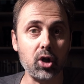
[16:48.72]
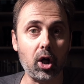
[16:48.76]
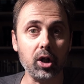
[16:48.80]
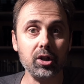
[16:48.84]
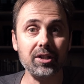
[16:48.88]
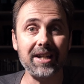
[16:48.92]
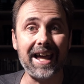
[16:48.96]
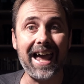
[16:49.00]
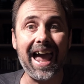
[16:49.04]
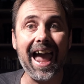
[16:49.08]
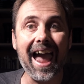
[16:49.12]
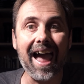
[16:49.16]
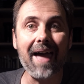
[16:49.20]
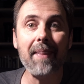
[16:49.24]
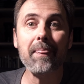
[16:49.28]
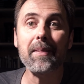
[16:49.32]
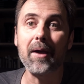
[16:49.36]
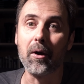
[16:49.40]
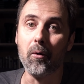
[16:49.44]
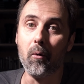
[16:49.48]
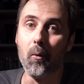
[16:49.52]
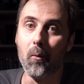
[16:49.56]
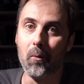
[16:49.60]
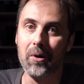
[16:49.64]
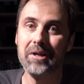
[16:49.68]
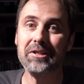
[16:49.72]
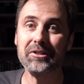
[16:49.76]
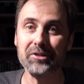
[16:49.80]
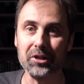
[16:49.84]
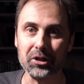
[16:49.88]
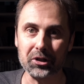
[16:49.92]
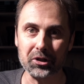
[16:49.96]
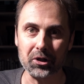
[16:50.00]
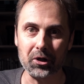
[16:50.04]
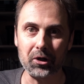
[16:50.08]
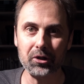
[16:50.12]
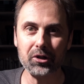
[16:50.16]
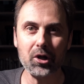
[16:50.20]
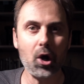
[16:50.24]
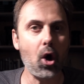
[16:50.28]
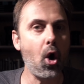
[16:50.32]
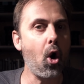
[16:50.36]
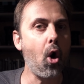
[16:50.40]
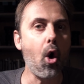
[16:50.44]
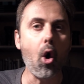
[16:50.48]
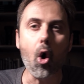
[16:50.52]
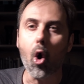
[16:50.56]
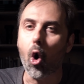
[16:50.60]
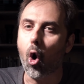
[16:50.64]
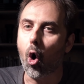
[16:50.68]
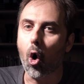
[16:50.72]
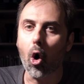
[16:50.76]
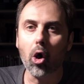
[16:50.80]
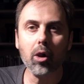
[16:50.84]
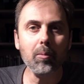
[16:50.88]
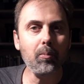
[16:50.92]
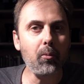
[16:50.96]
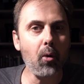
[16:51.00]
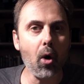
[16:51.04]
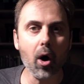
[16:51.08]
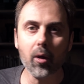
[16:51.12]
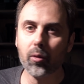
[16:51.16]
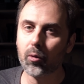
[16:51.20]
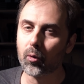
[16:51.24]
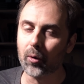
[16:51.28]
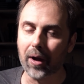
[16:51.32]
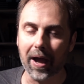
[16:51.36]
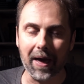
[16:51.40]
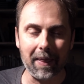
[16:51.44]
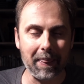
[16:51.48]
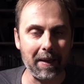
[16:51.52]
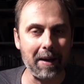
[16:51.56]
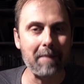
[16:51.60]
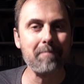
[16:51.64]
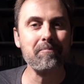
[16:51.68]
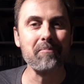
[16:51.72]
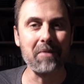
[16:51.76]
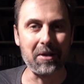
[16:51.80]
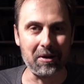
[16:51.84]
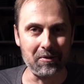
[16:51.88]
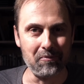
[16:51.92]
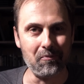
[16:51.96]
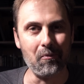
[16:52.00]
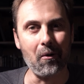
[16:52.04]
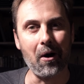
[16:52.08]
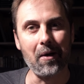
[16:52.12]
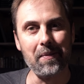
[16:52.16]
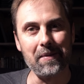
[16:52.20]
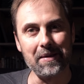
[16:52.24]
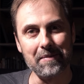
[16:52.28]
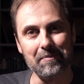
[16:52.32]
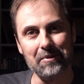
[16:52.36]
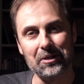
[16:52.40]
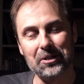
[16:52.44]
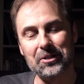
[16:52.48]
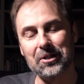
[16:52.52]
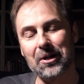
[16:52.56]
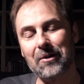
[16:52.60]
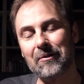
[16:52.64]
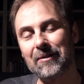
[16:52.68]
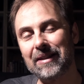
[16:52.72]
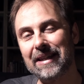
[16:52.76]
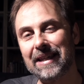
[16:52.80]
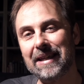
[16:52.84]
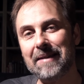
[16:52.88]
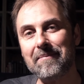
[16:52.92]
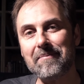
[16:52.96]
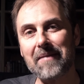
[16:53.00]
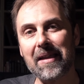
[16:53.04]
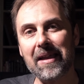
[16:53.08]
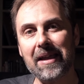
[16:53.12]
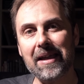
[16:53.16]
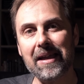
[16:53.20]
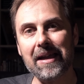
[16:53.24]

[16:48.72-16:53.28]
shot and a vista shot all brought together in one image only.